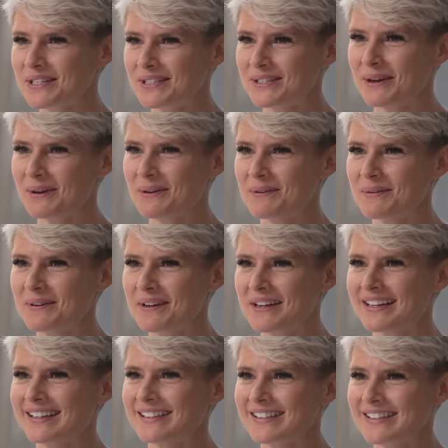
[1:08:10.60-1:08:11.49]
were so
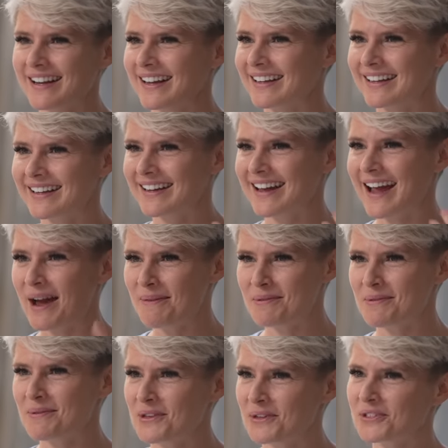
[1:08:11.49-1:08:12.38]
like
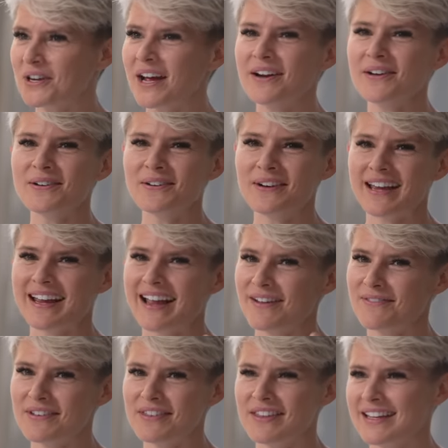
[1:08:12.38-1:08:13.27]
happy with your channel, like
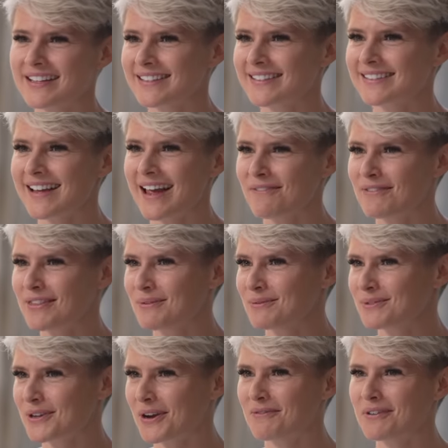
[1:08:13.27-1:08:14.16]
everything
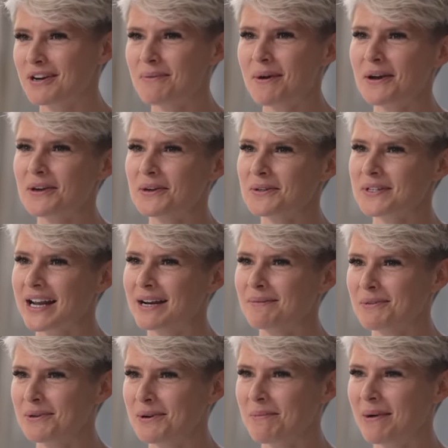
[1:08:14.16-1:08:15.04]
was going really well. You were
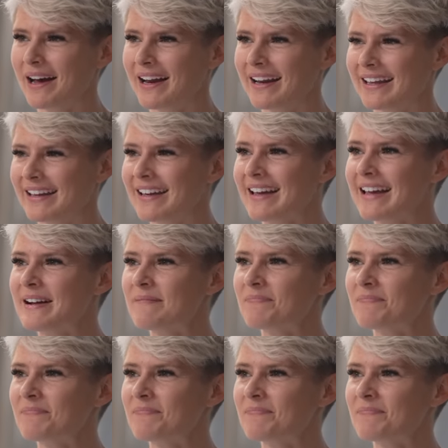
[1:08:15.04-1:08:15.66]
telling me about it.